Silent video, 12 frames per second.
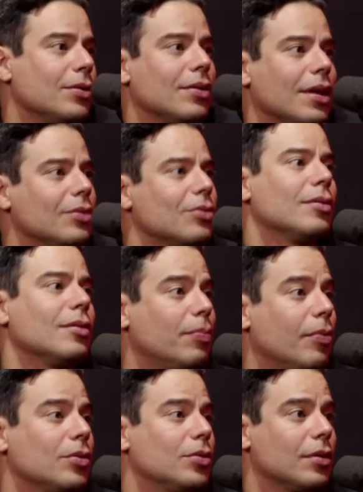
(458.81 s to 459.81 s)
To get to the
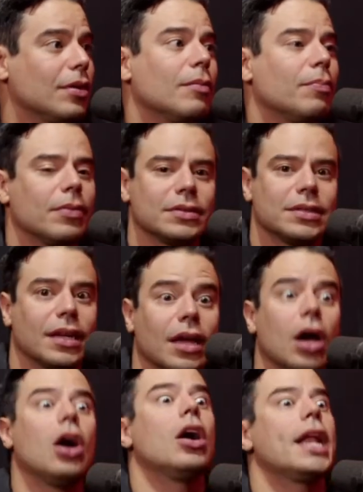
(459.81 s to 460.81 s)
point to the airport, it's like,
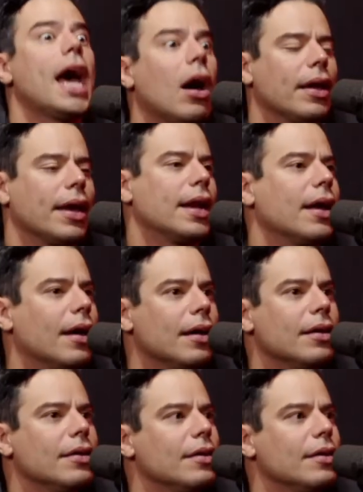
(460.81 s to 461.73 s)
oh, now I gotta